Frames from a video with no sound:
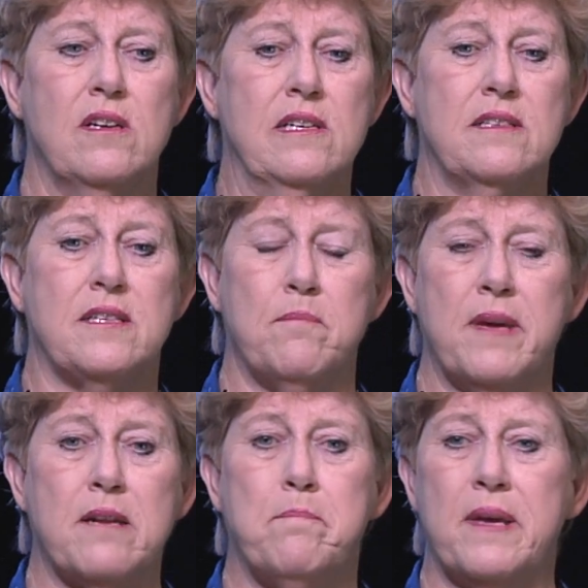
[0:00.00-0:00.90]

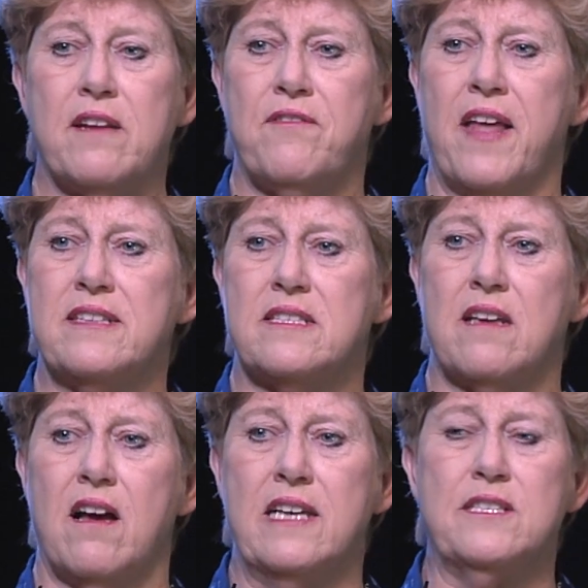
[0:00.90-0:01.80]
submit a bid of that
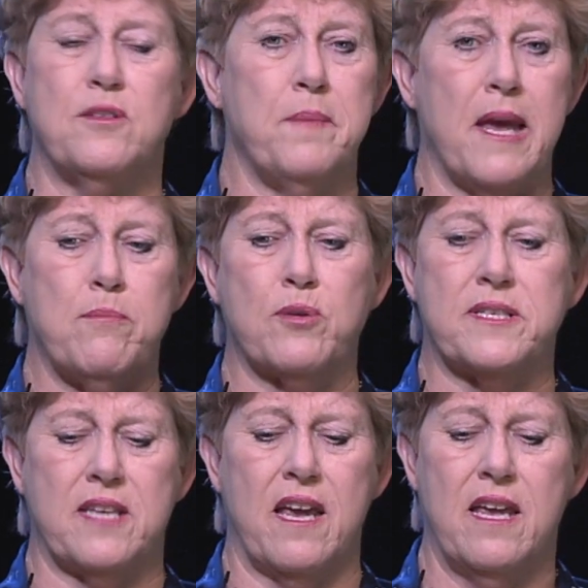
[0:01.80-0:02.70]
size, to be able to
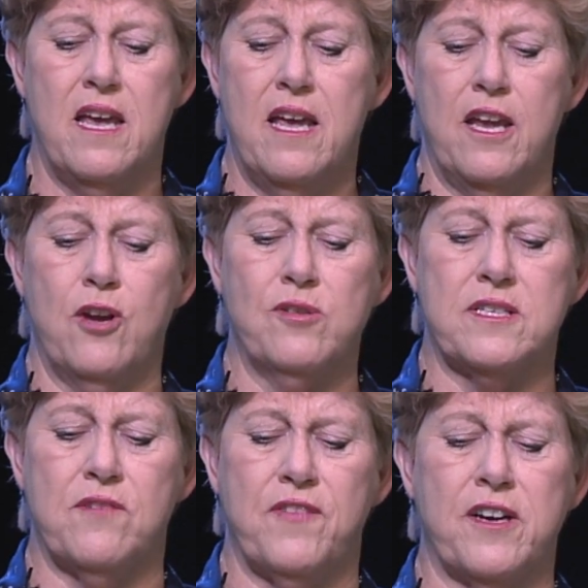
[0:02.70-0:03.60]
say, here is
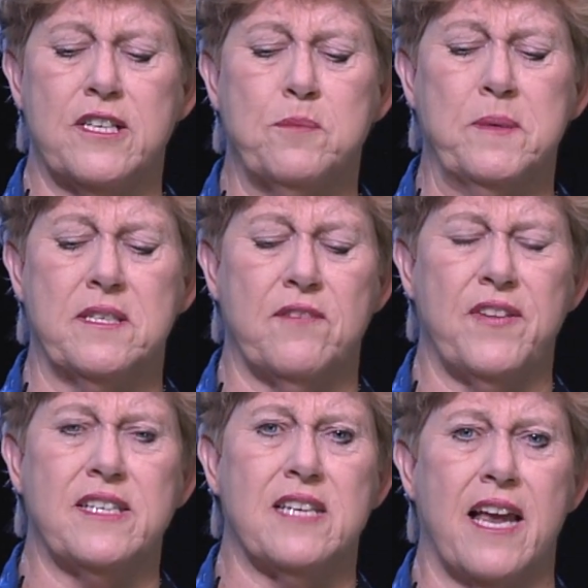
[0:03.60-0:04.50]
a very
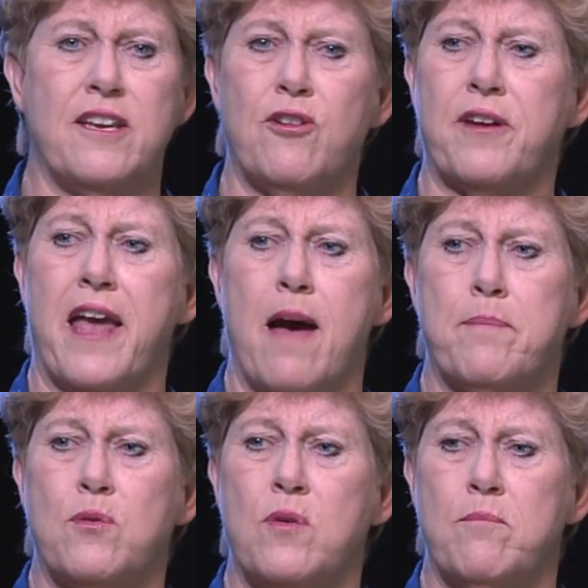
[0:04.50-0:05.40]
specific 10-year
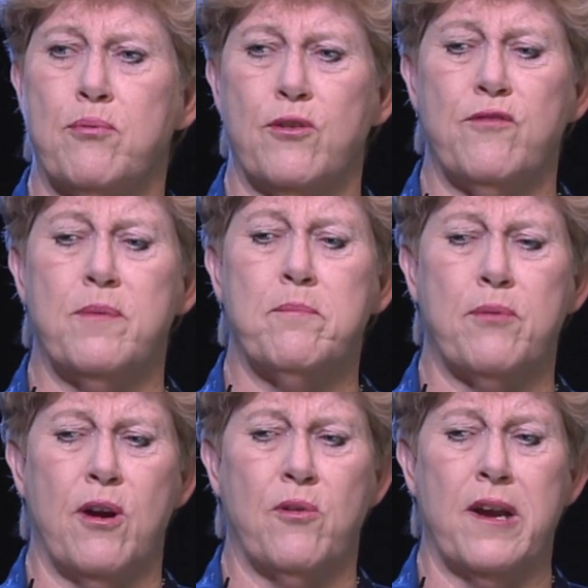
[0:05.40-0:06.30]
capital improvement
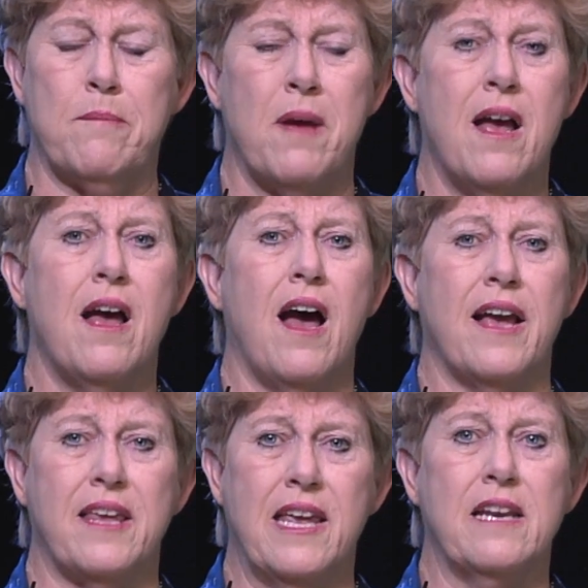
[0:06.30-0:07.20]
program? I
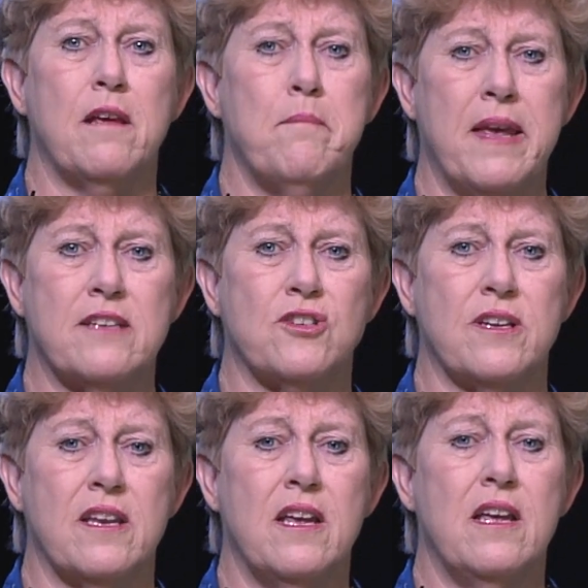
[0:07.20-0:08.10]
can't
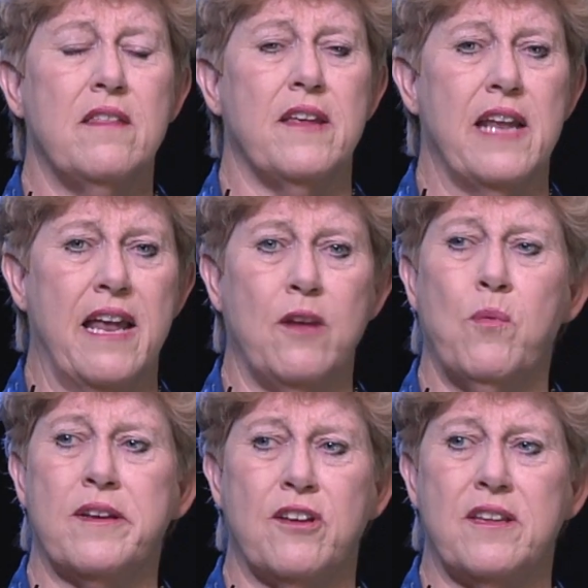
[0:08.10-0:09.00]
imagine that
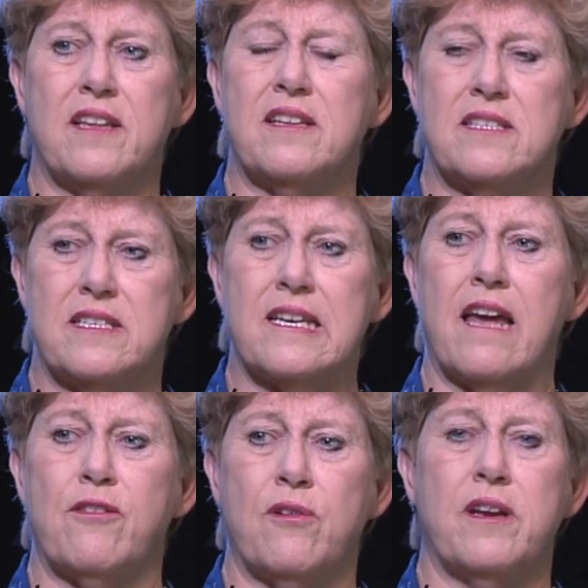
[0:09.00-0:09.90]
anyone could get this
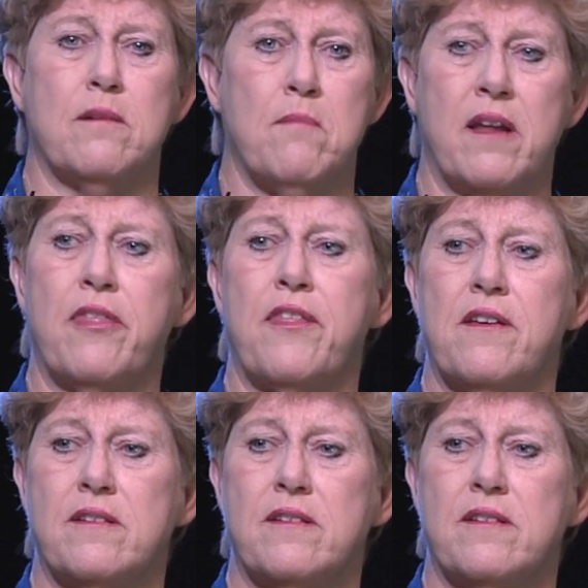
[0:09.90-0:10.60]
together in a month.